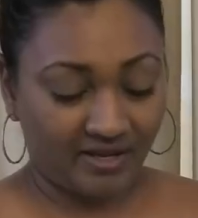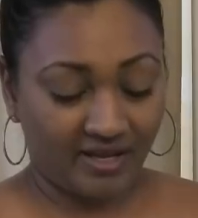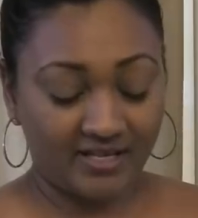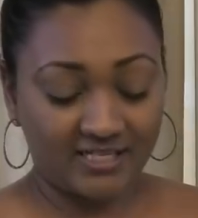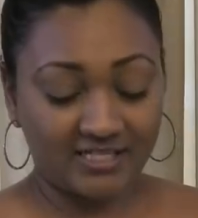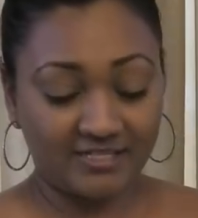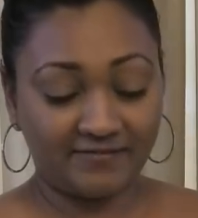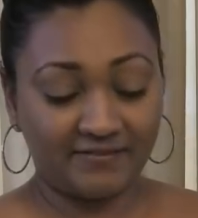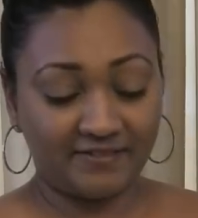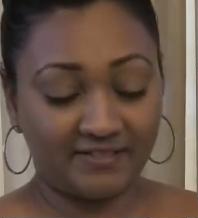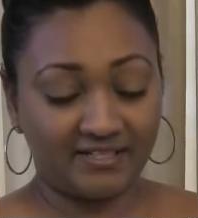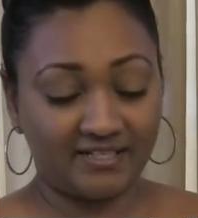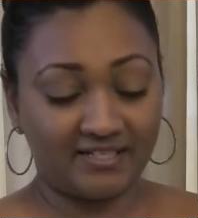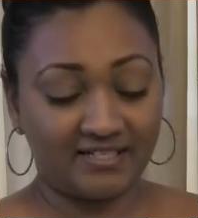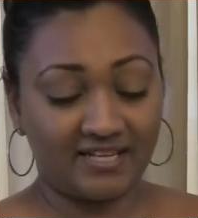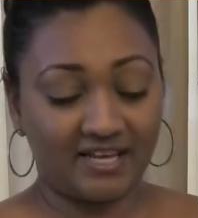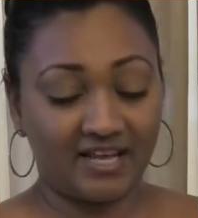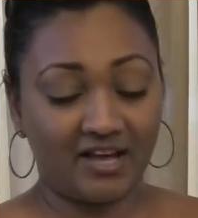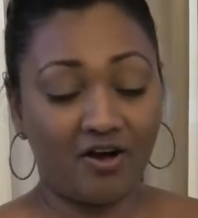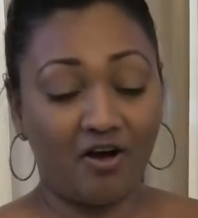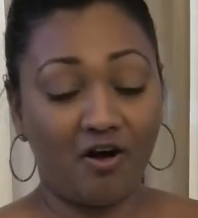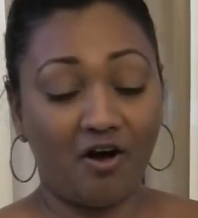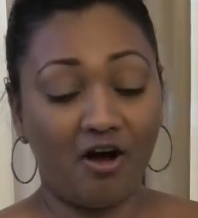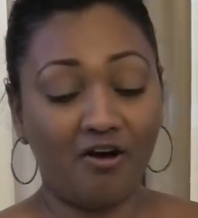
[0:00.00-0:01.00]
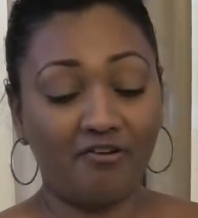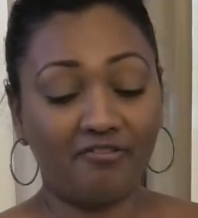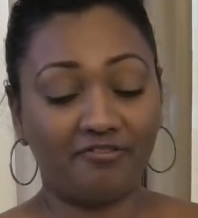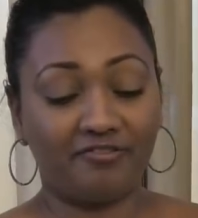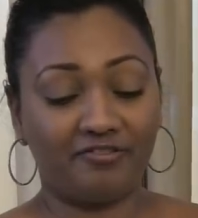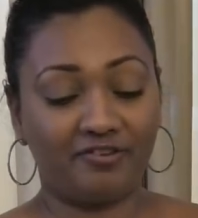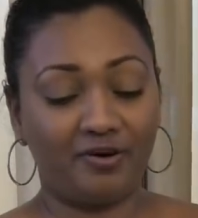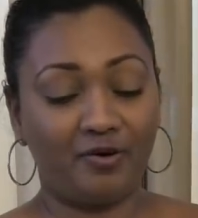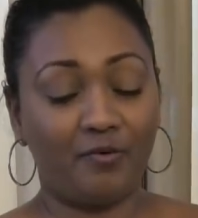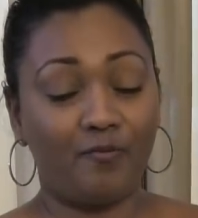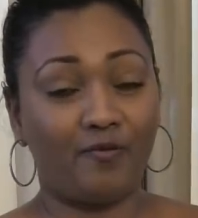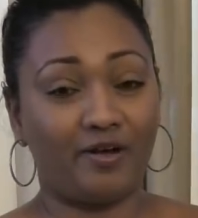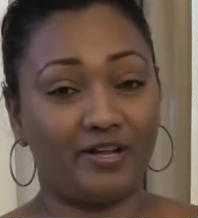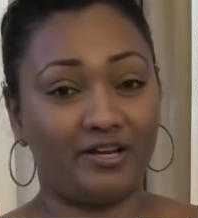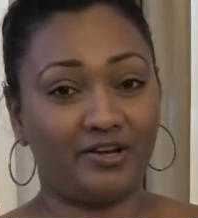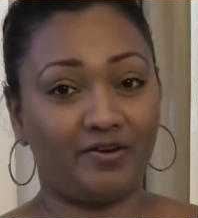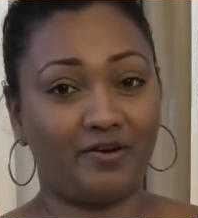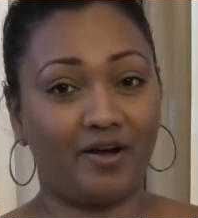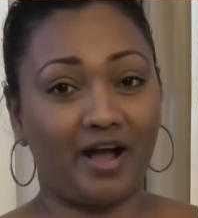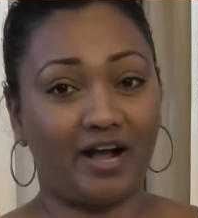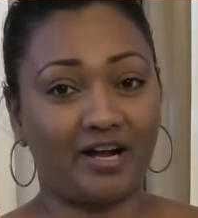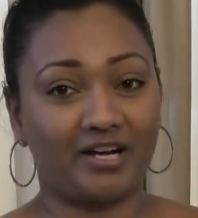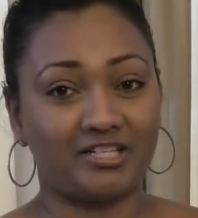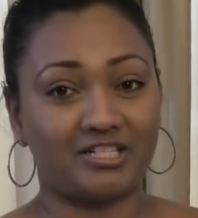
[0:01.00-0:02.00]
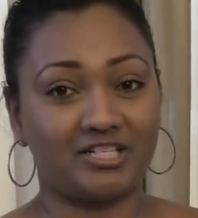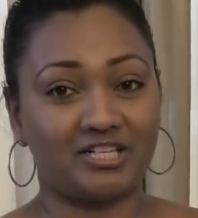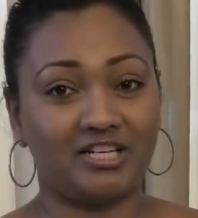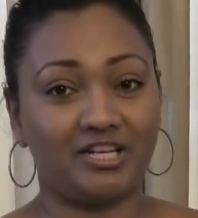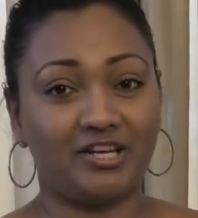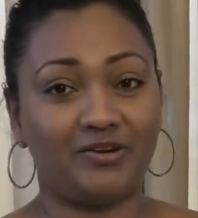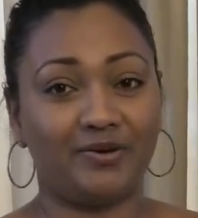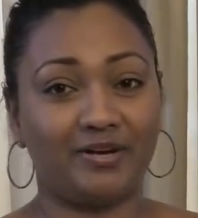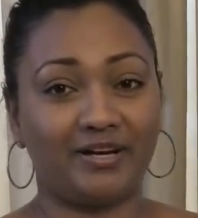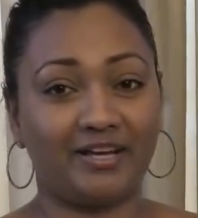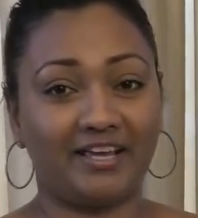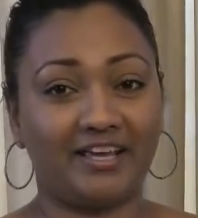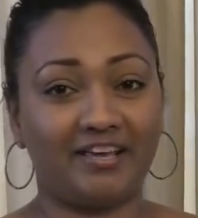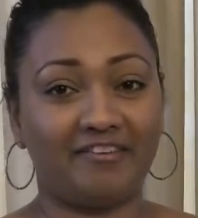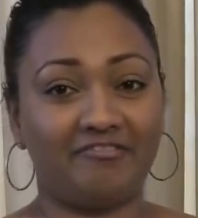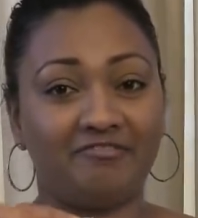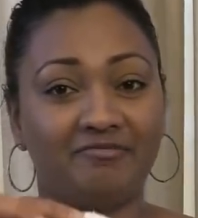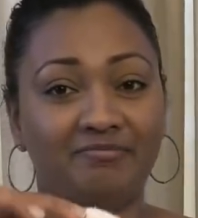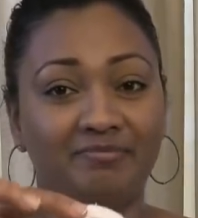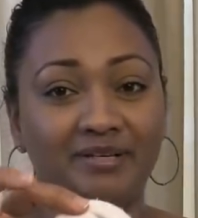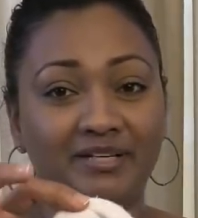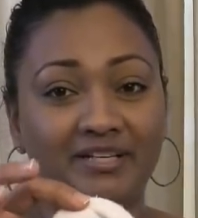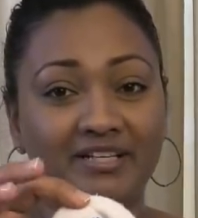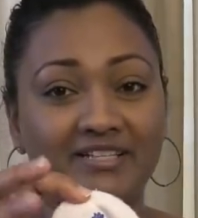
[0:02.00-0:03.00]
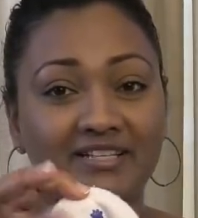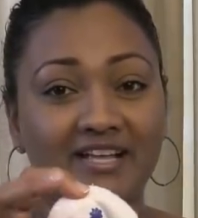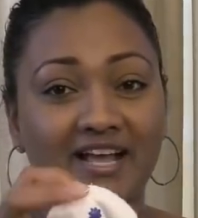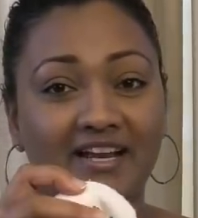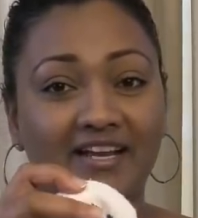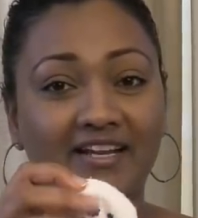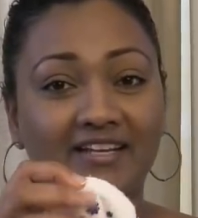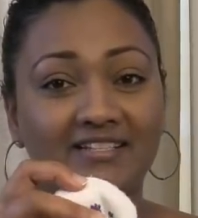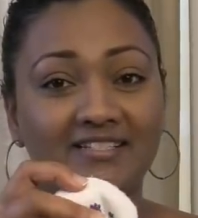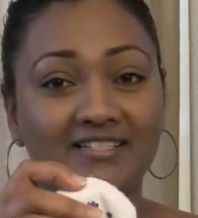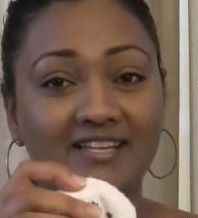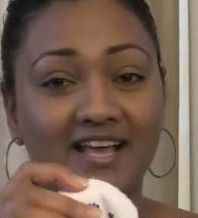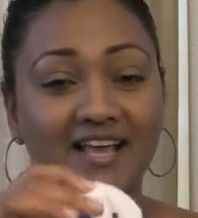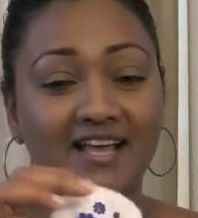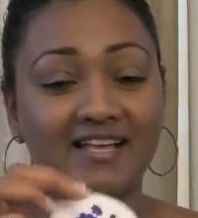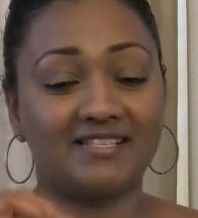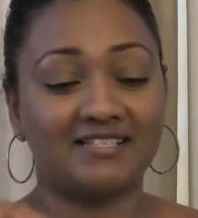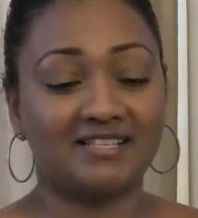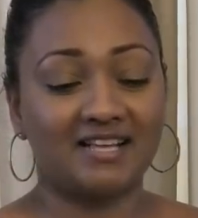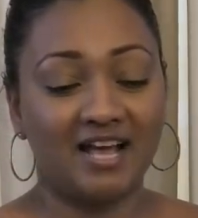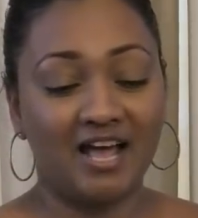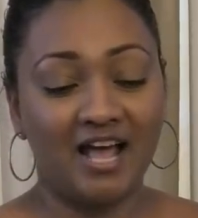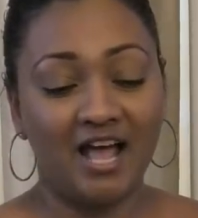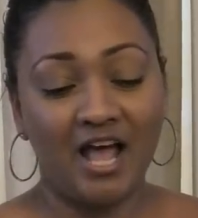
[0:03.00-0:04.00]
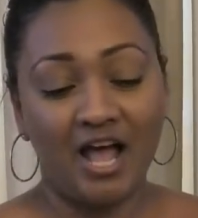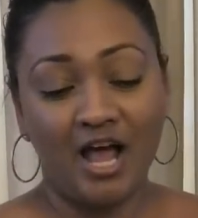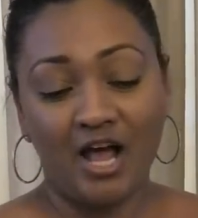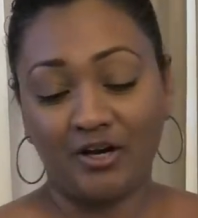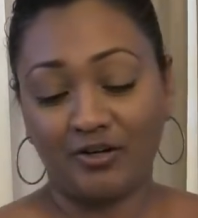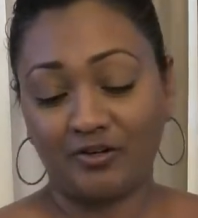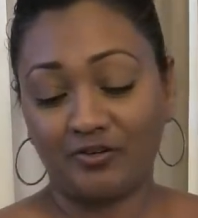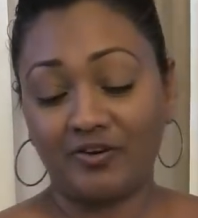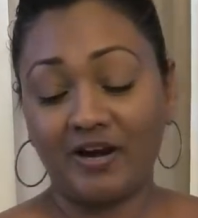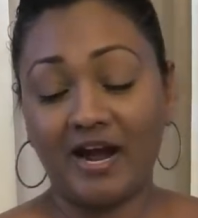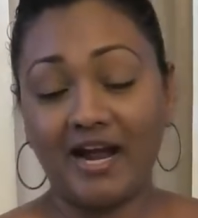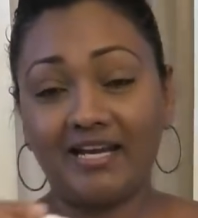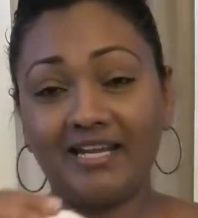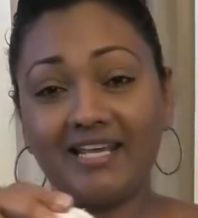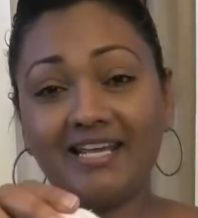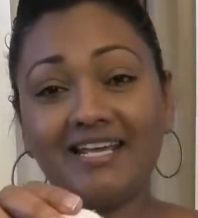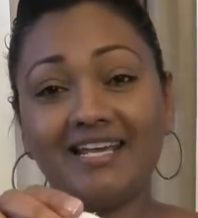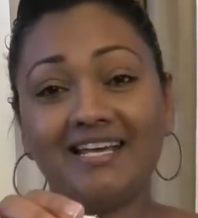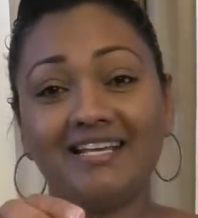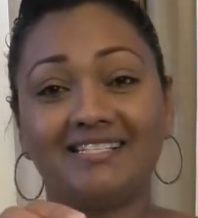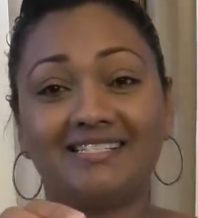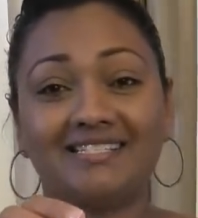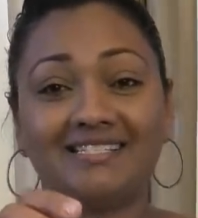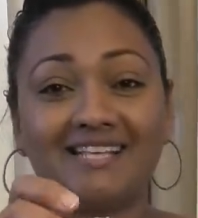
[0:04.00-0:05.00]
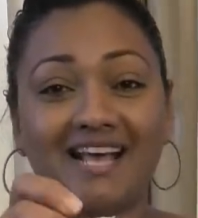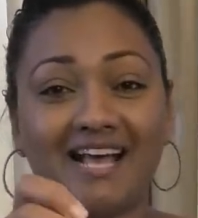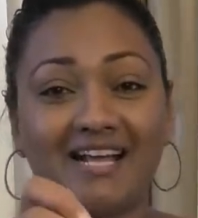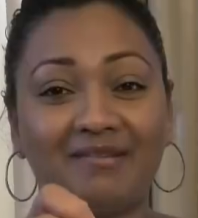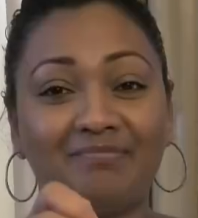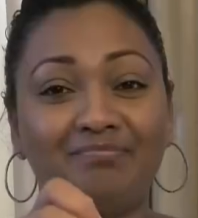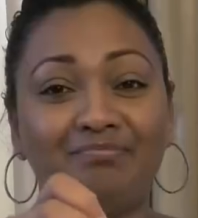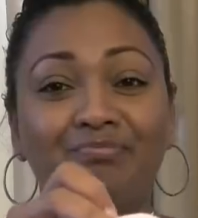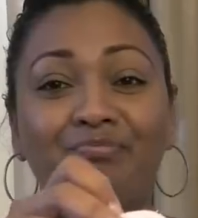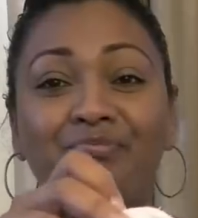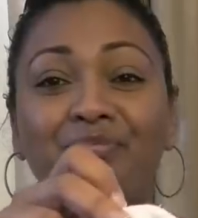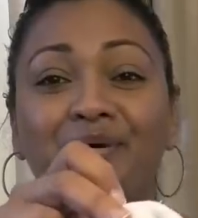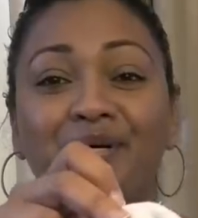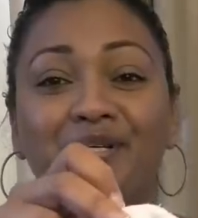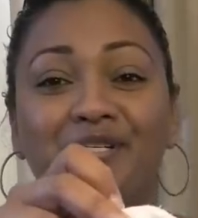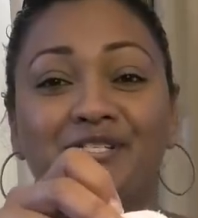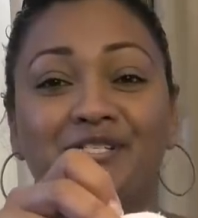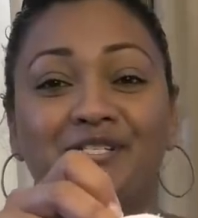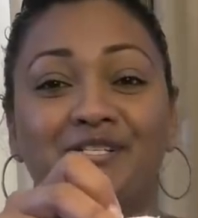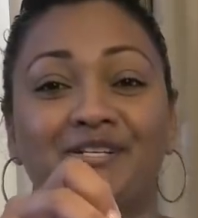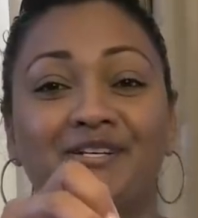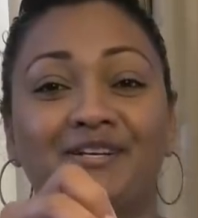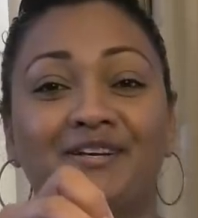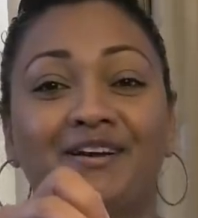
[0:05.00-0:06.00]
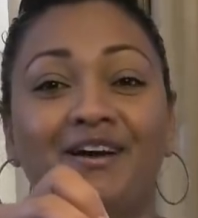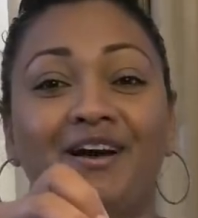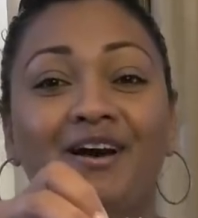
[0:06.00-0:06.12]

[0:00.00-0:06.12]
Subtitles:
is for the day off when you're actually going to give birth, and it says ready, set, push.